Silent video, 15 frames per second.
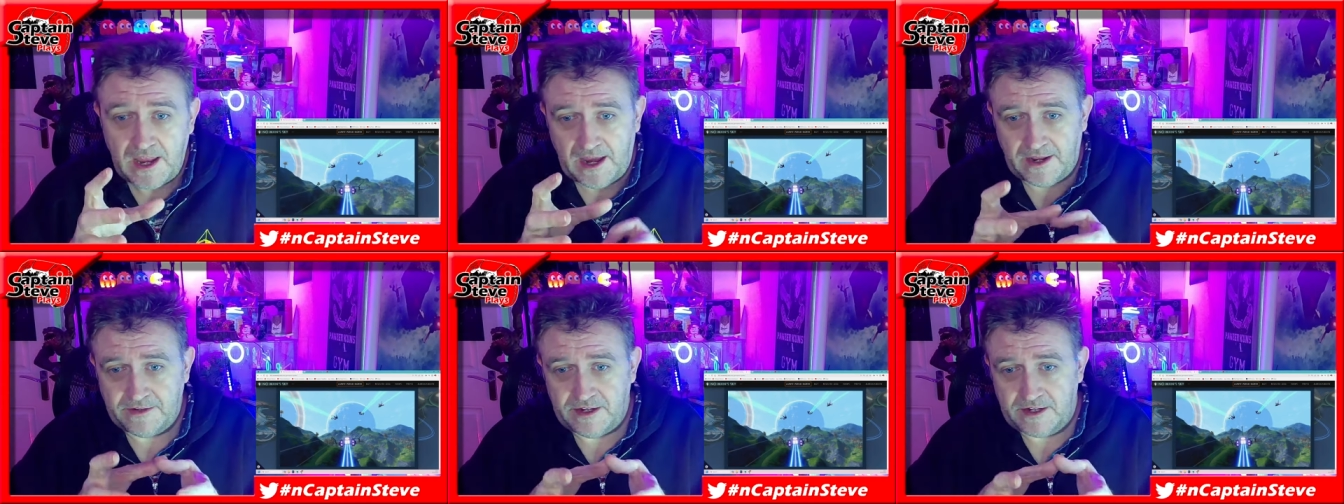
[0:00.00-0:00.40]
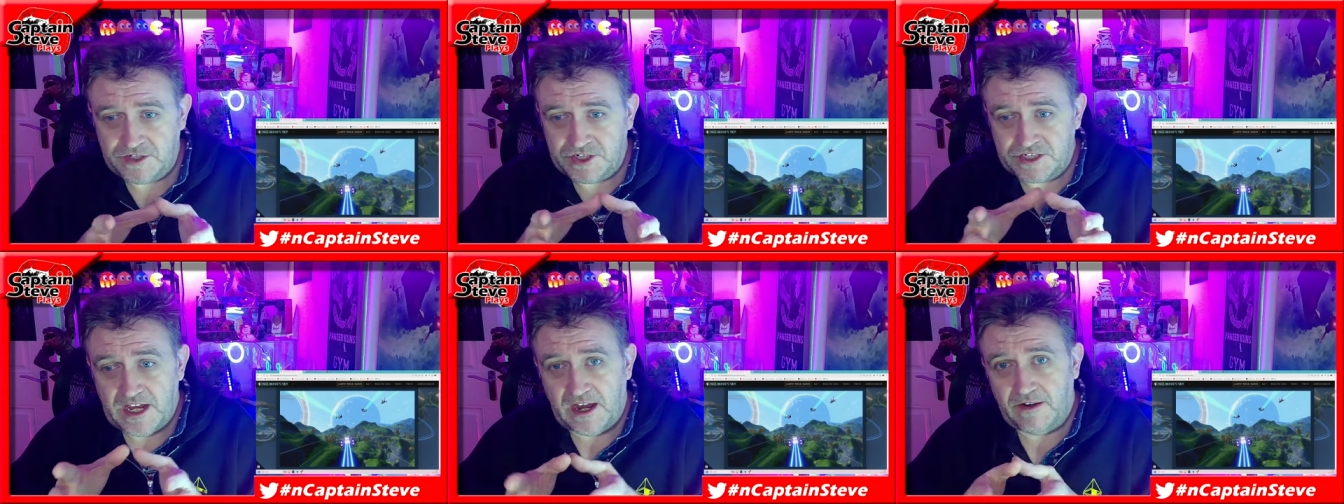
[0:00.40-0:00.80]
and then
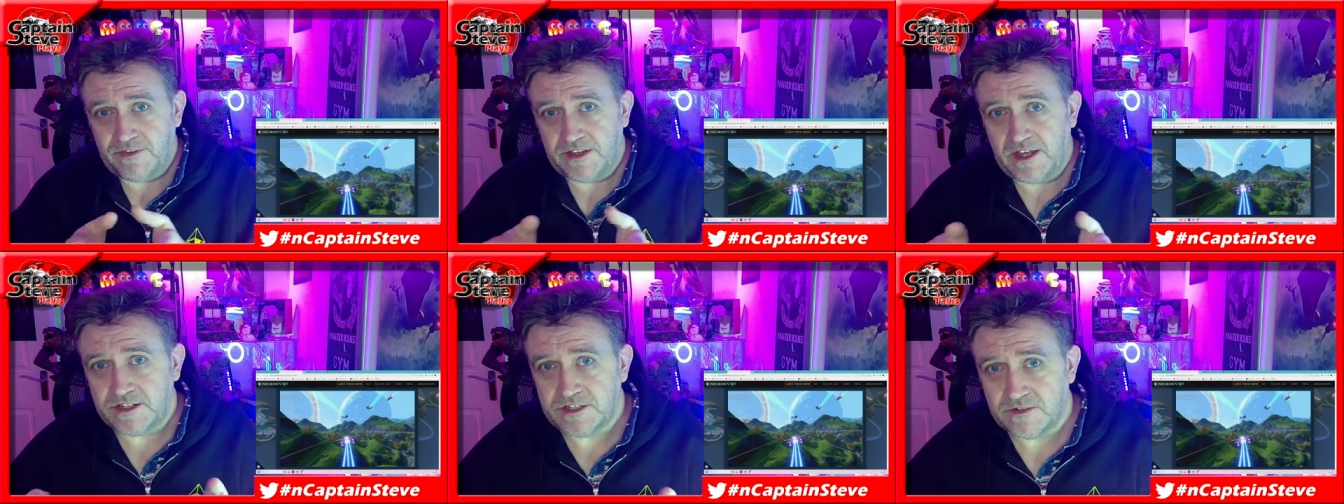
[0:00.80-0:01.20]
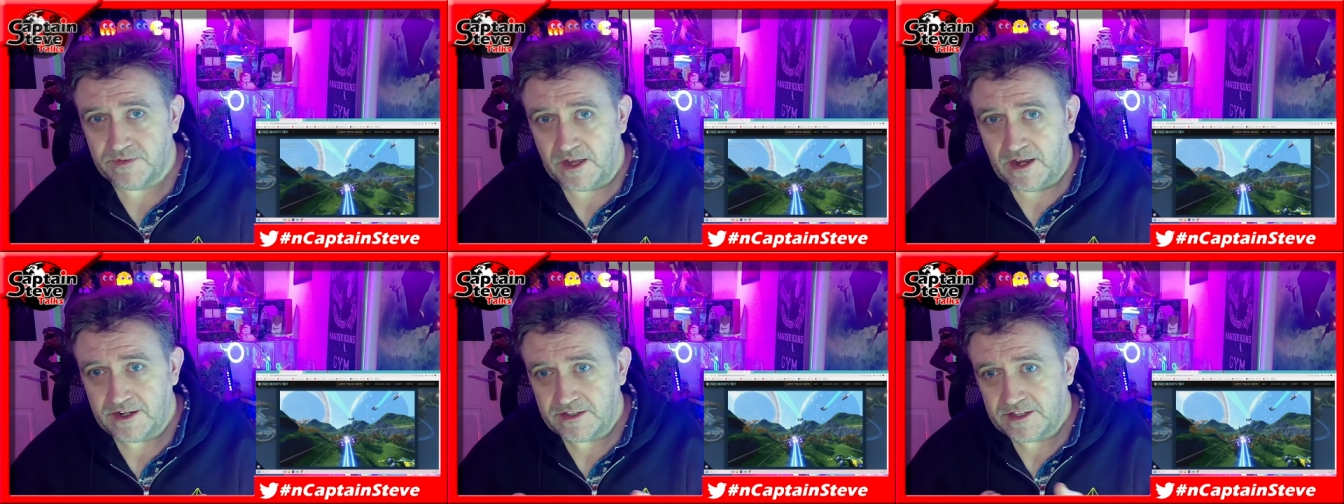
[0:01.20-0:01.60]
just having that
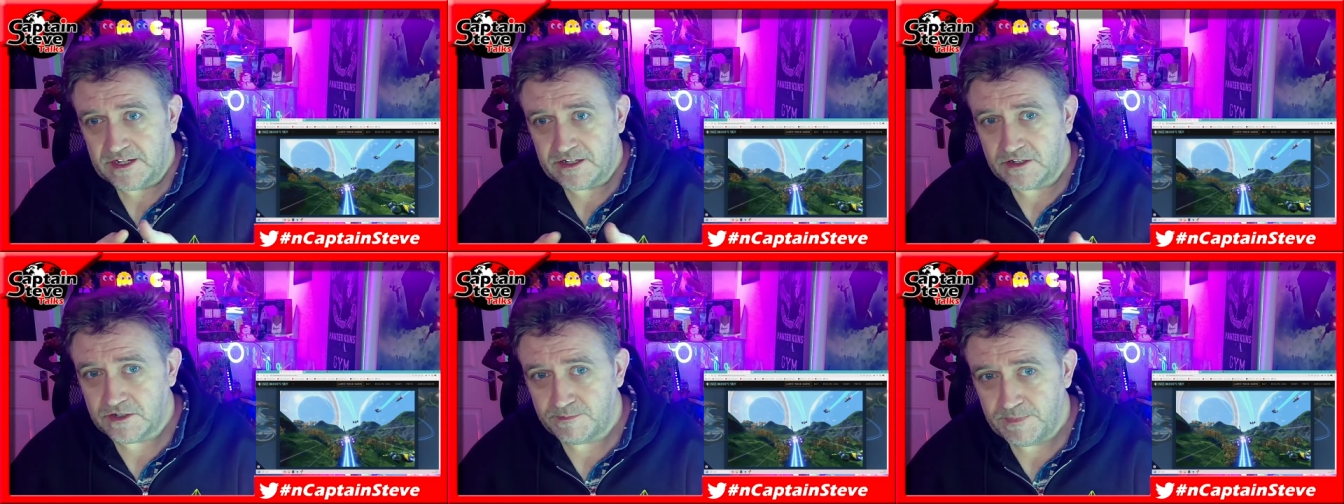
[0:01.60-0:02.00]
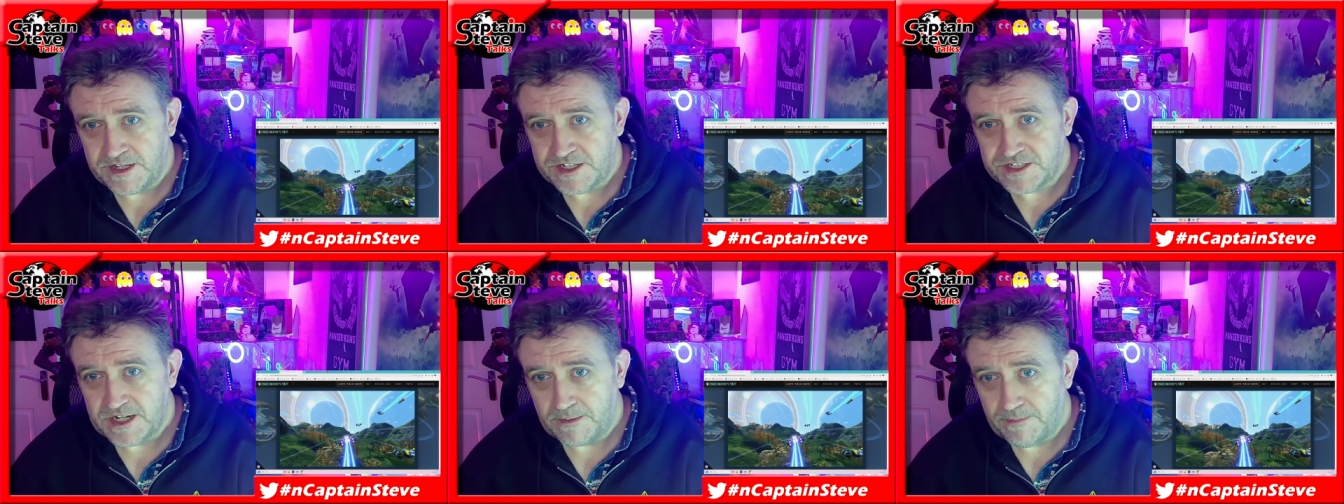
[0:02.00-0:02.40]
divide, that little
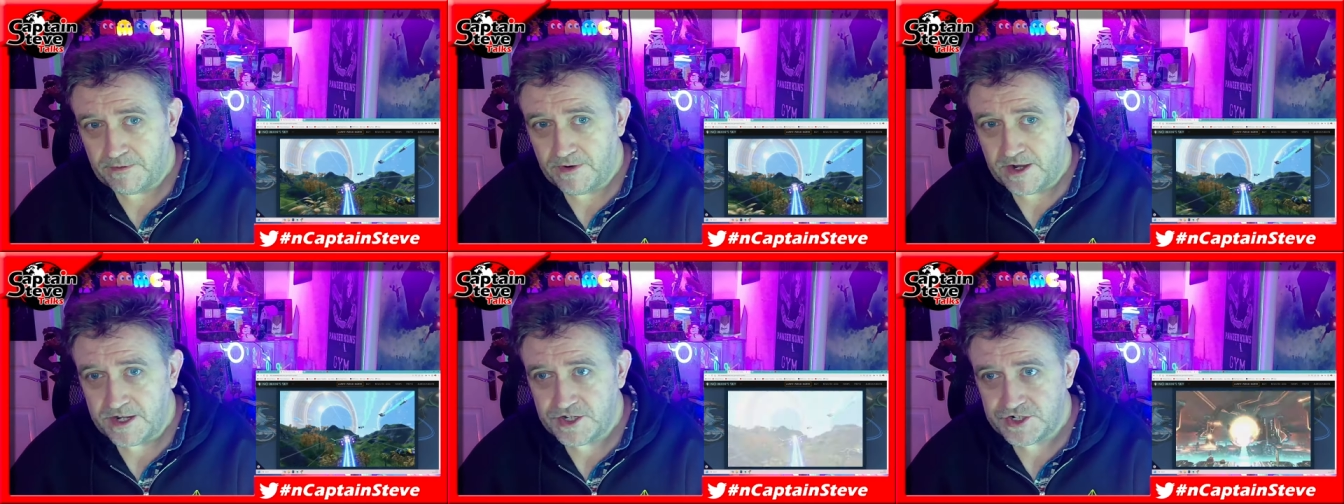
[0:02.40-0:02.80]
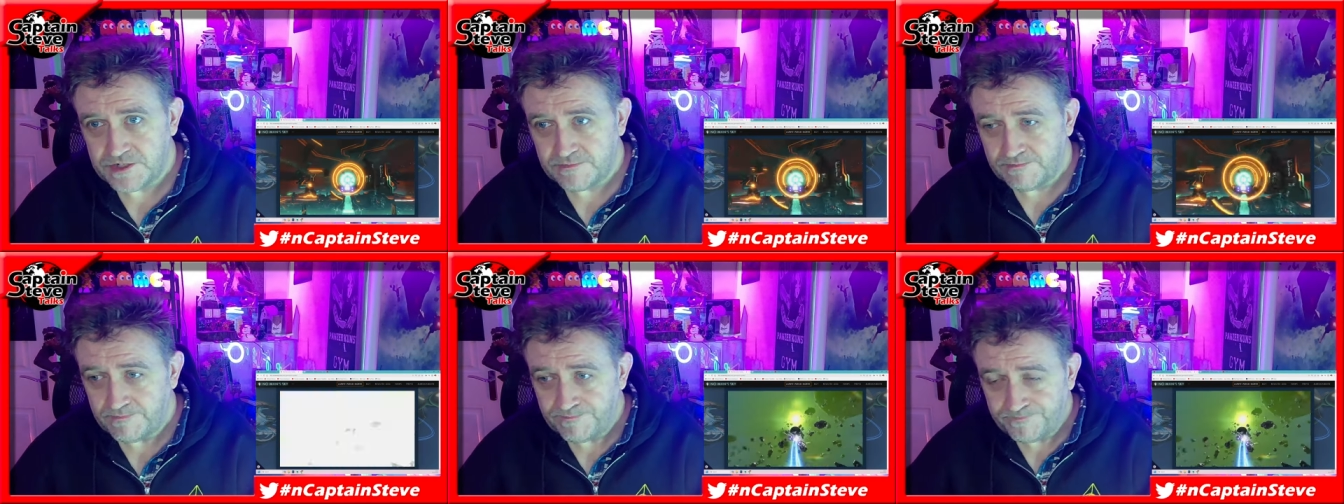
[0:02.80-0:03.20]
mini separation?